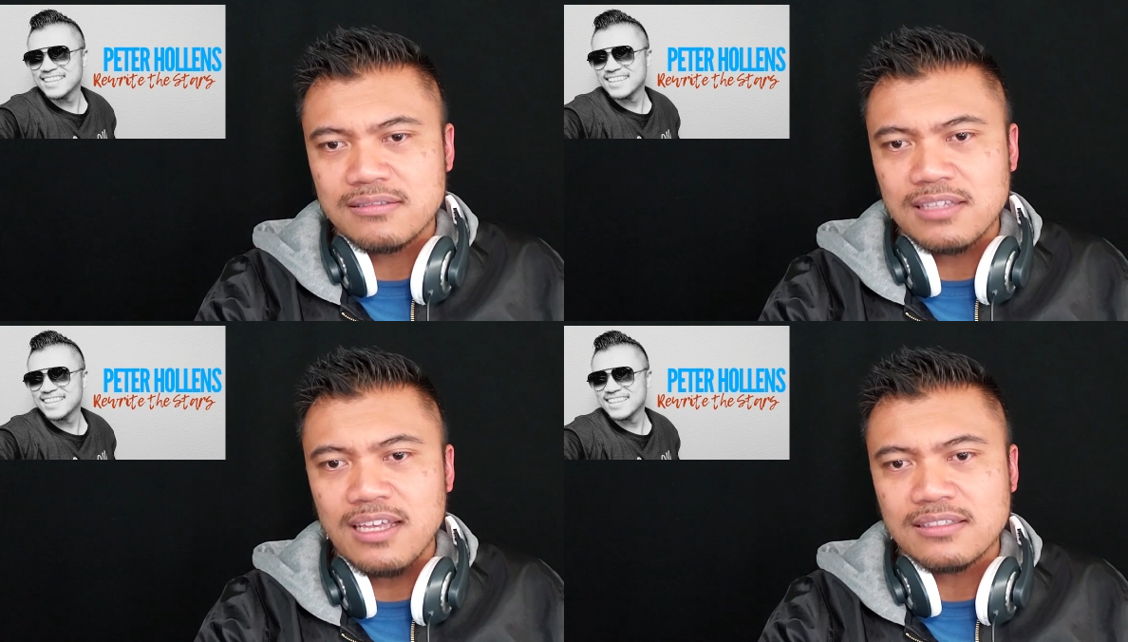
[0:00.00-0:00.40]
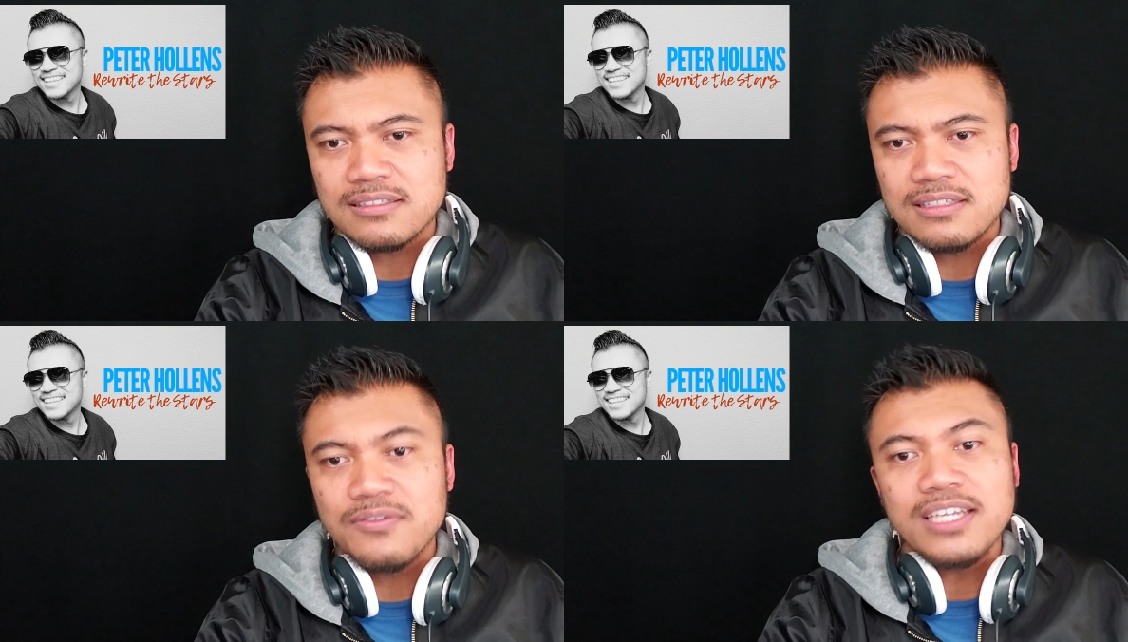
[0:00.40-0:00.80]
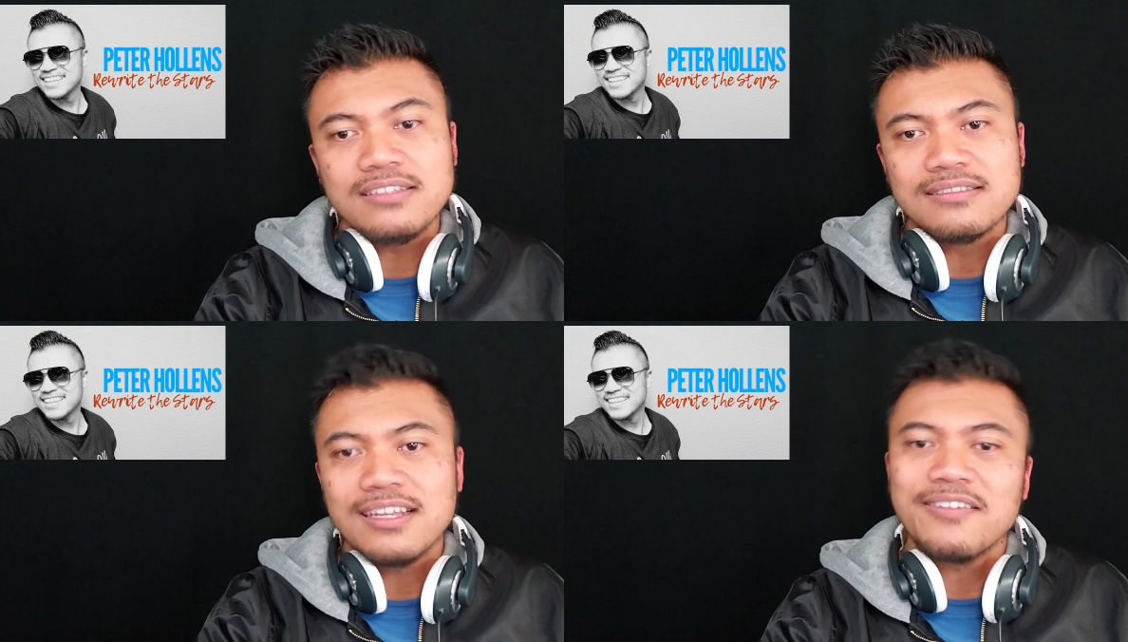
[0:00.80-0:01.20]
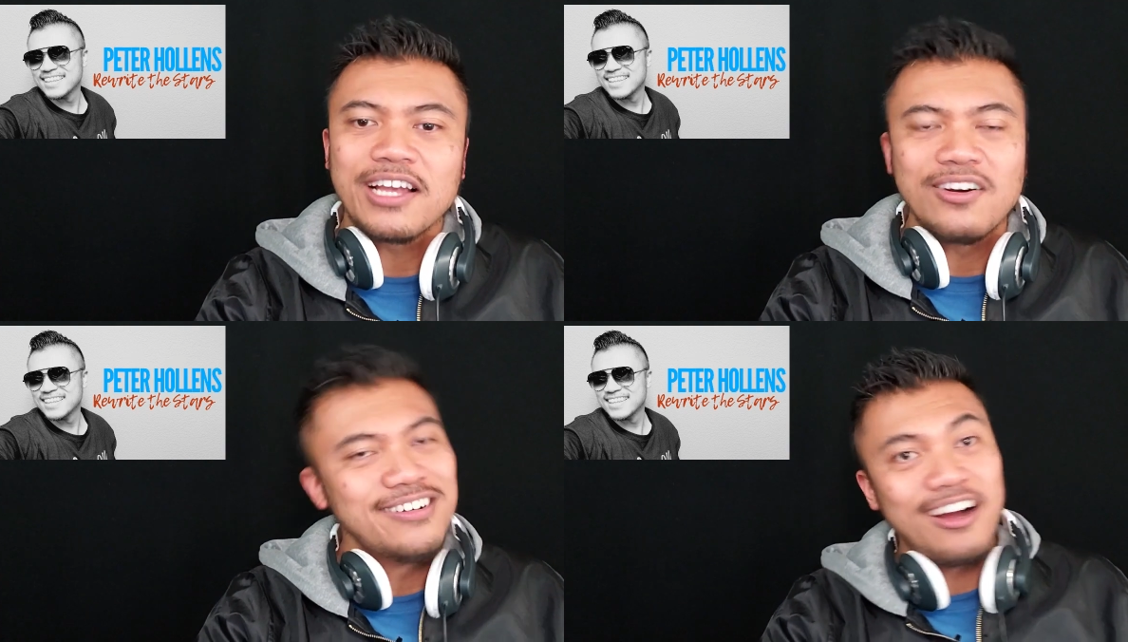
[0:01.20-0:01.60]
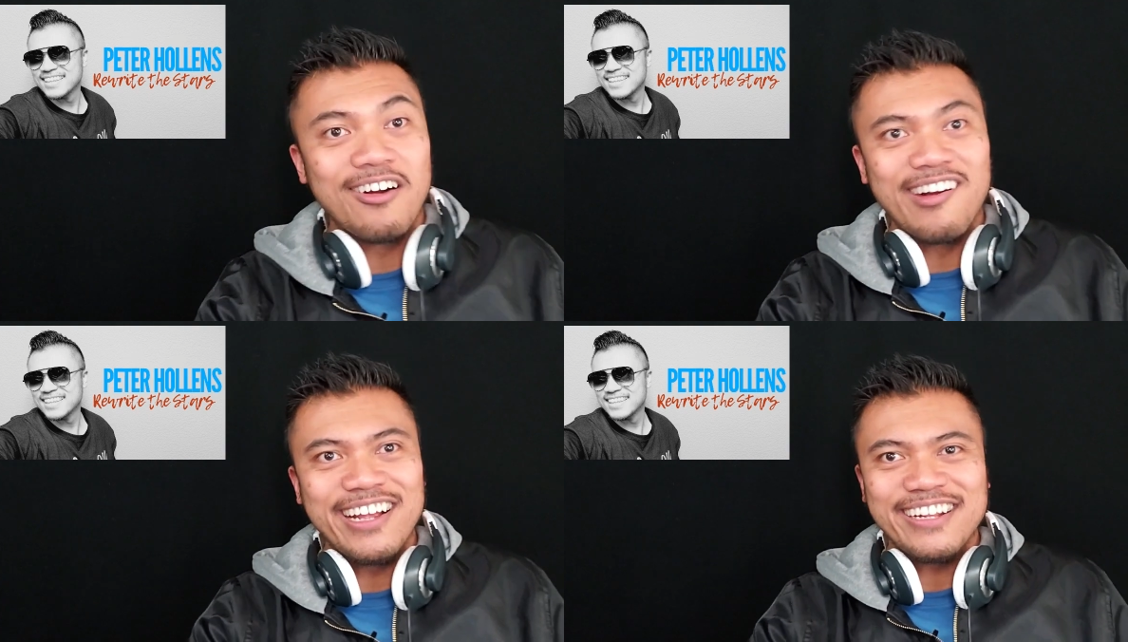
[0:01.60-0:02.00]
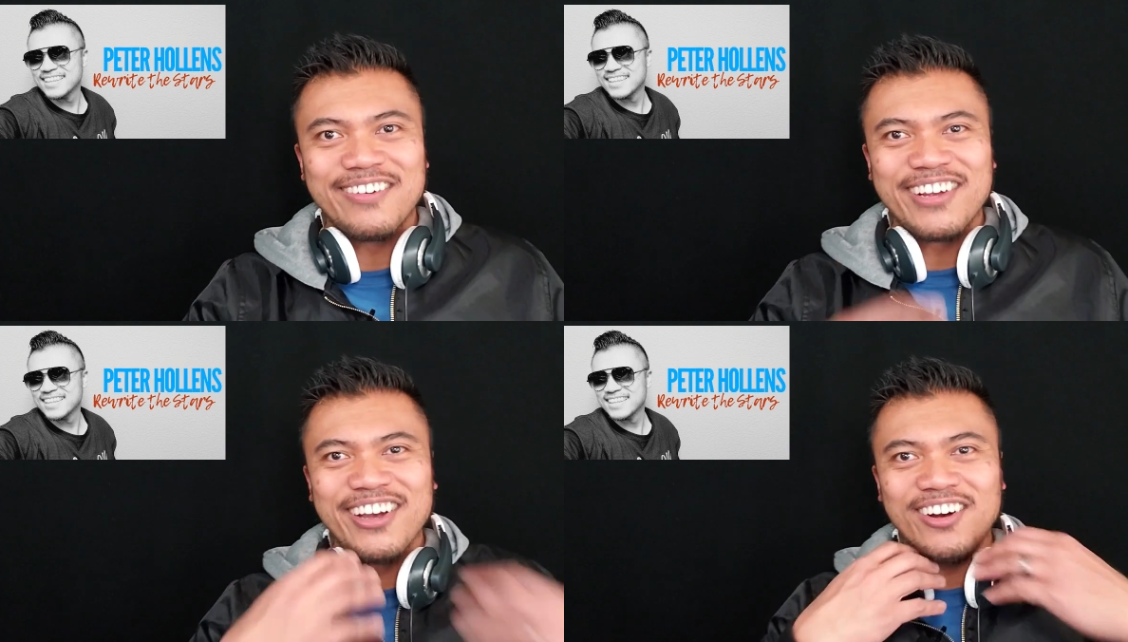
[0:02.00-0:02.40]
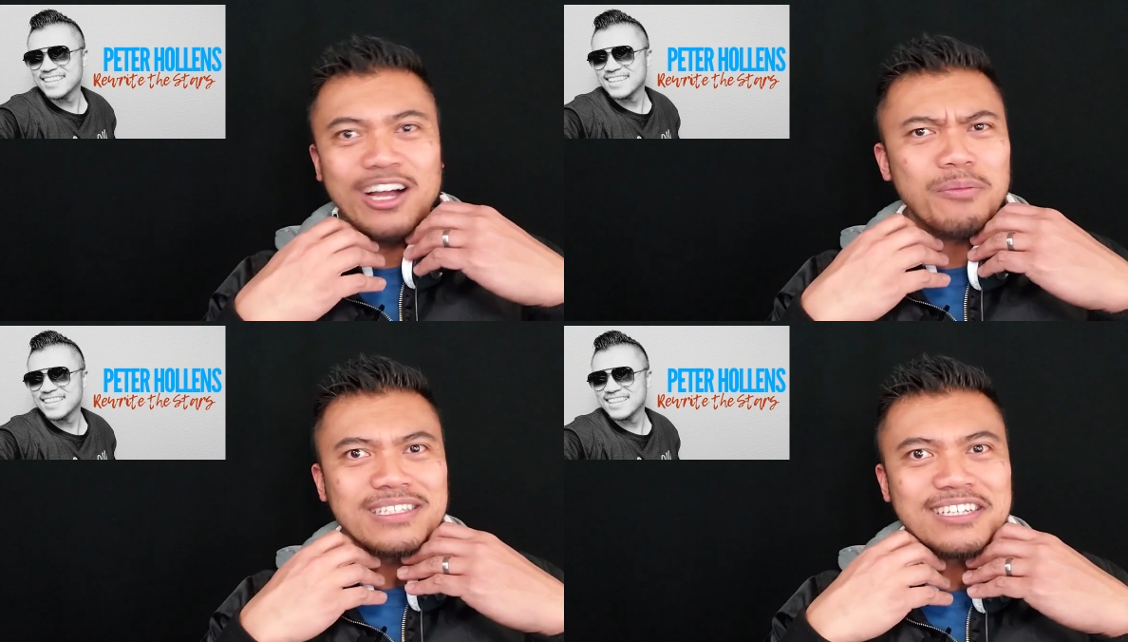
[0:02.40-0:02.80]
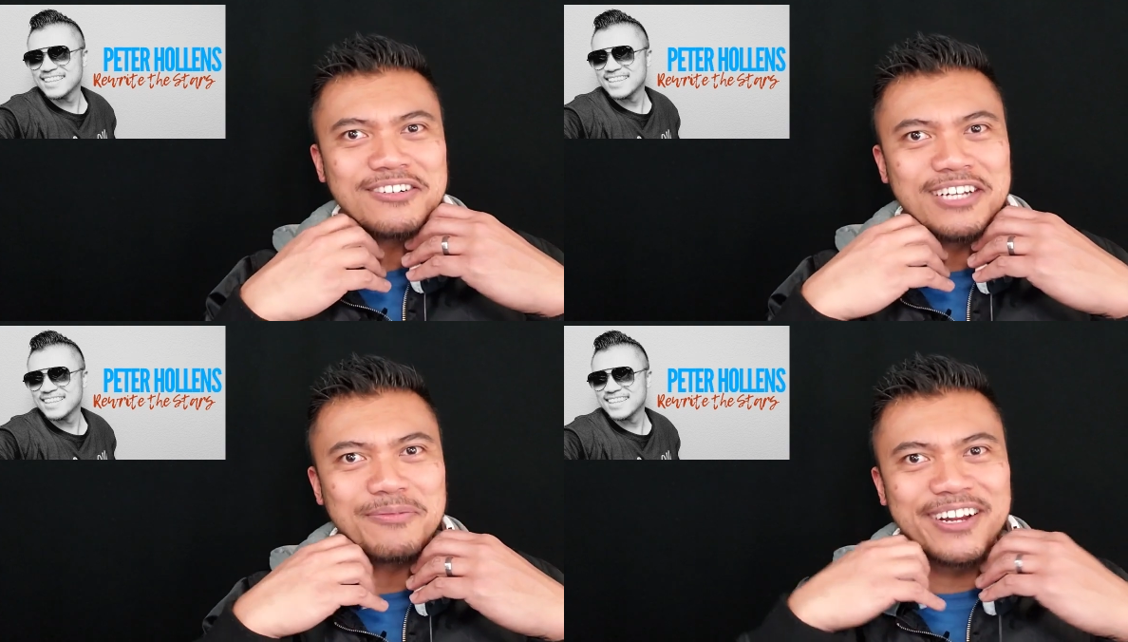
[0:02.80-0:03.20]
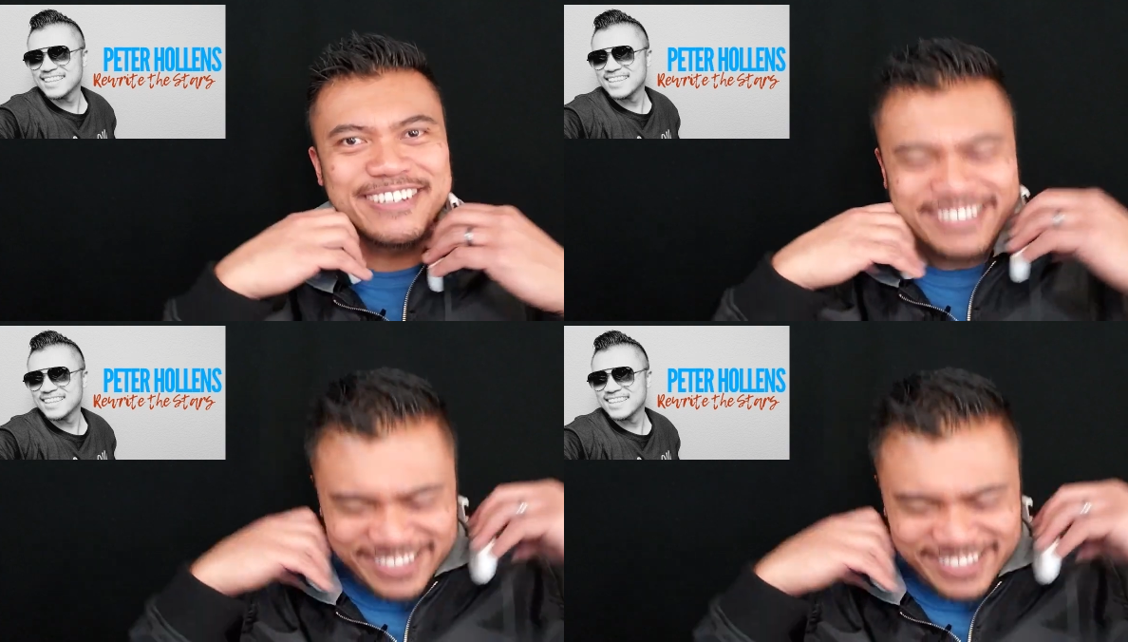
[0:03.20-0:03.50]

Speaker 1: Yes, Evynne. There we go. All right, here we go. I hope I said her name right.